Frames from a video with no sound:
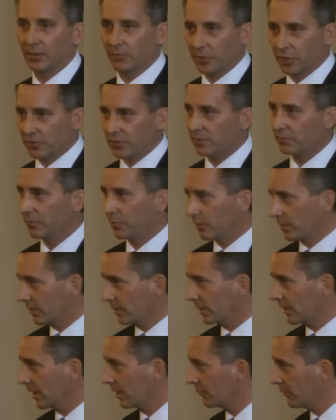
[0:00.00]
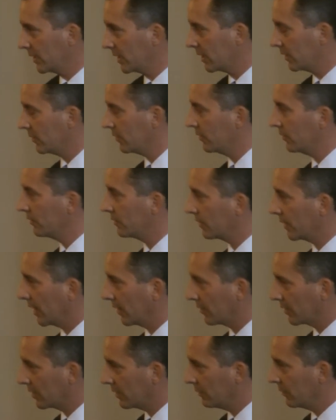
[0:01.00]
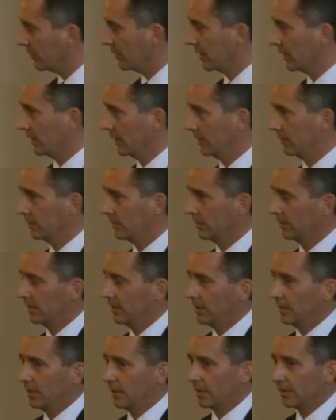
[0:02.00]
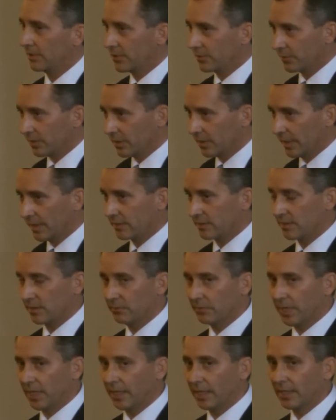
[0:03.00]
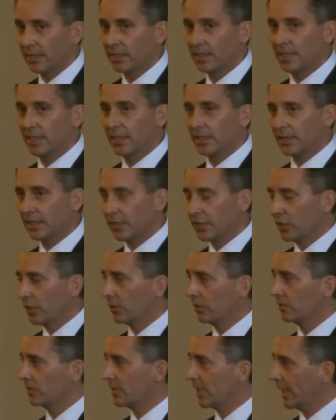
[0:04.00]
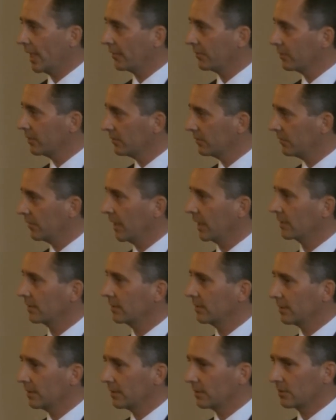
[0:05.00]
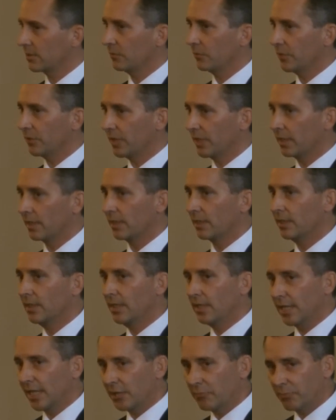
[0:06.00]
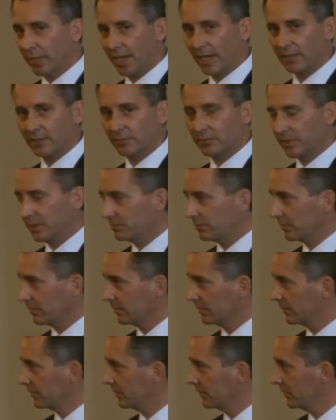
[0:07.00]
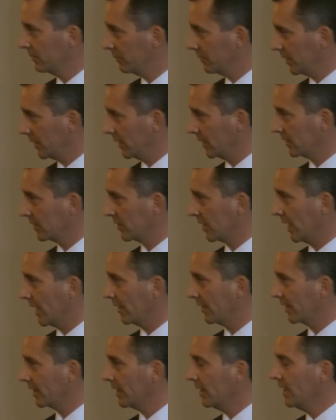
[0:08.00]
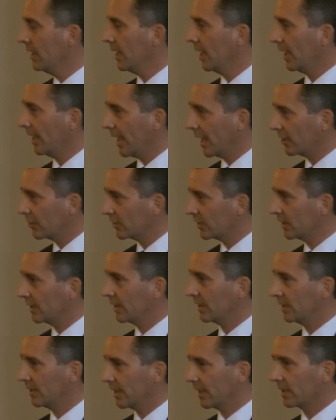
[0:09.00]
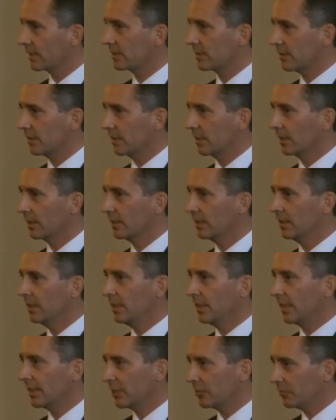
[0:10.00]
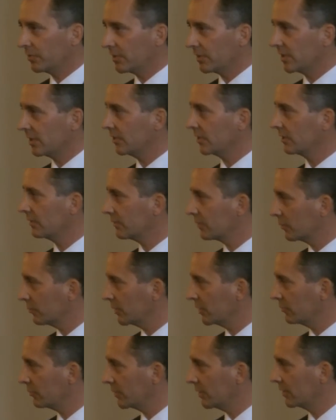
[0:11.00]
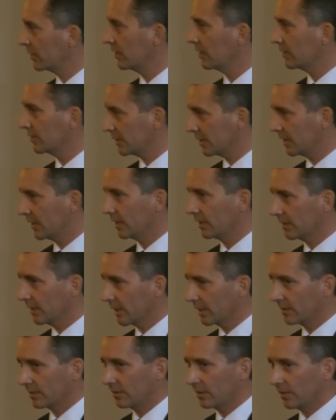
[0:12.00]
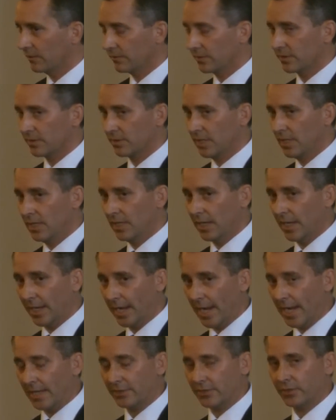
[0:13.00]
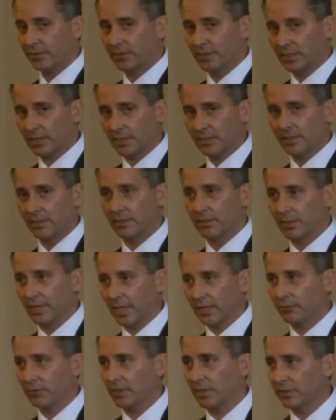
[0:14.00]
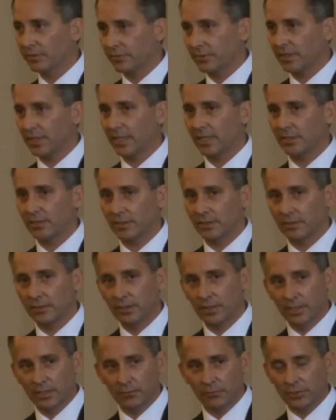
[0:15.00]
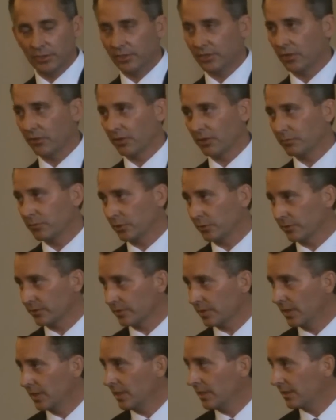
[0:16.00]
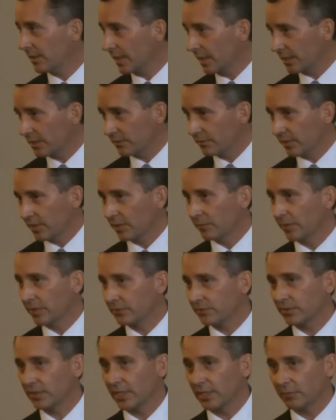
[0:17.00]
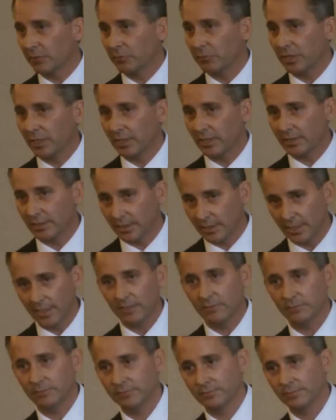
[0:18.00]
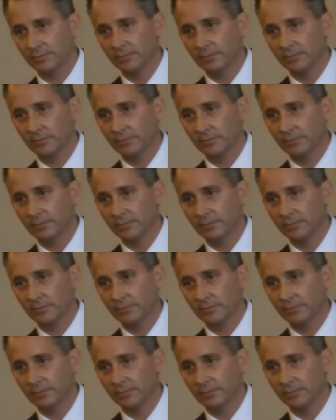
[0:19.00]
And the most important thing we can do for our community is to elect somebody that knows how to affect this community, impact the people of Pinellas County, and actually get things done in the position for which we are all seeking elected office. I ask you to consider that qualification when you go to the polls. Thank you very much for letting me be here today.